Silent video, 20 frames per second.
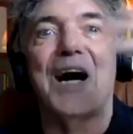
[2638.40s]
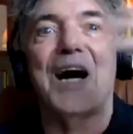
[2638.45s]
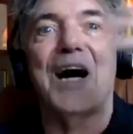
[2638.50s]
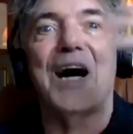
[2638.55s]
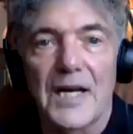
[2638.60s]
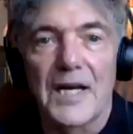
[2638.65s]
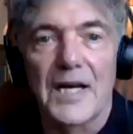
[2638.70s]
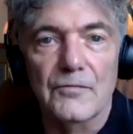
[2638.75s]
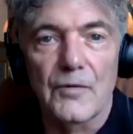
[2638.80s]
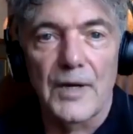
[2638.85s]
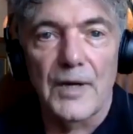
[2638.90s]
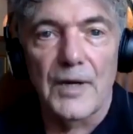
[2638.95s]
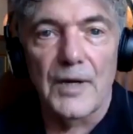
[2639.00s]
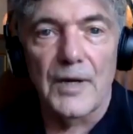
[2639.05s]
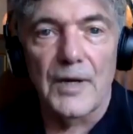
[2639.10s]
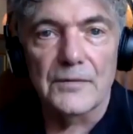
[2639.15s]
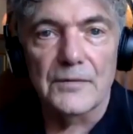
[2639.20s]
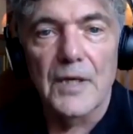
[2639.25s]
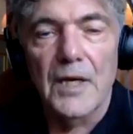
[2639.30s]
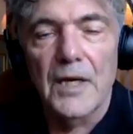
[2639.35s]
and lots of
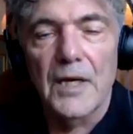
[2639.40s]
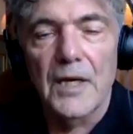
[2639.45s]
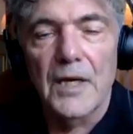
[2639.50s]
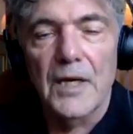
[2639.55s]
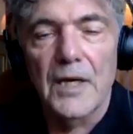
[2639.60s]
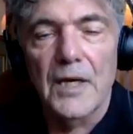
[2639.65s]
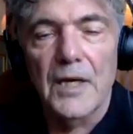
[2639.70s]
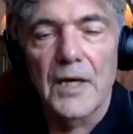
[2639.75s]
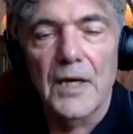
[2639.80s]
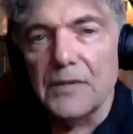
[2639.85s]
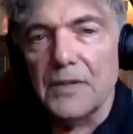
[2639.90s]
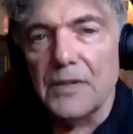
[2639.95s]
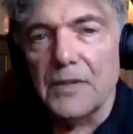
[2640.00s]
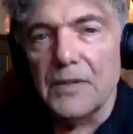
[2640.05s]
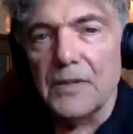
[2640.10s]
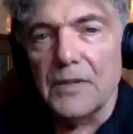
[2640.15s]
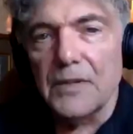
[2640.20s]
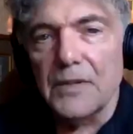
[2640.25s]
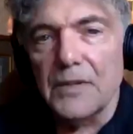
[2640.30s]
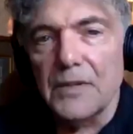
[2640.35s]
ways.
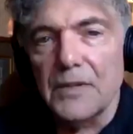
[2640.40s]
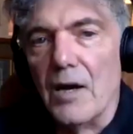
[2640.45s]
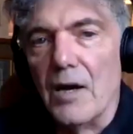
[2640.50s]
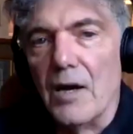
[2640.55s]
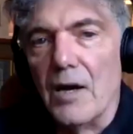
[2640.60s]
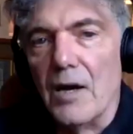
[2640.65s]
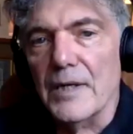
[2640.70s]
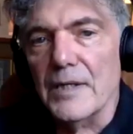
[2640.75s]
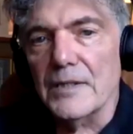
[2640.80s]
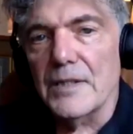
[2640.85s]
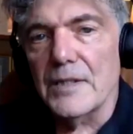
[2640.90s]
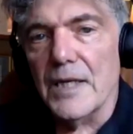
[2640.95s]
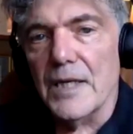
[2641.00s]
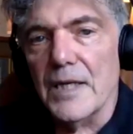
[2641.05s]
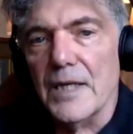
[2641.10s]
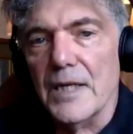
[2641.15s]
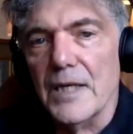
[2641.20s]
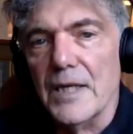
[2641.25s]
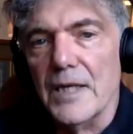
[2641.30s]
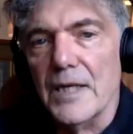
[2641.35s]
Today, I
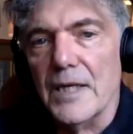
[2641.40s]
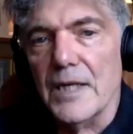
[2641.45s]
wanted to